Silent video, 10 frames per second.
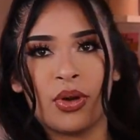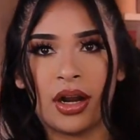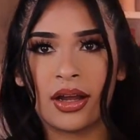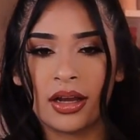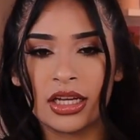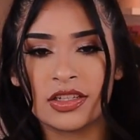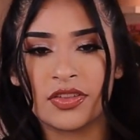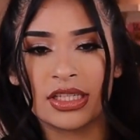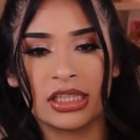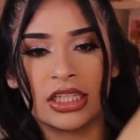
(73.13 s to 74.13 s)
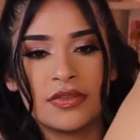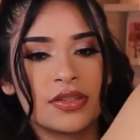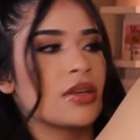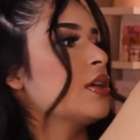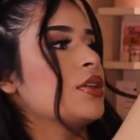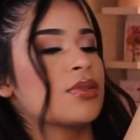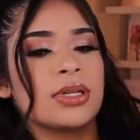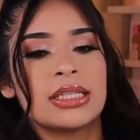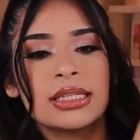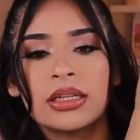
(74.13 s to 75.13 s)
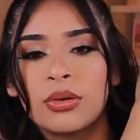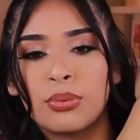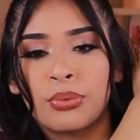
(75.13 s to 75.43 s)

work because of the sleeves. So it looks a little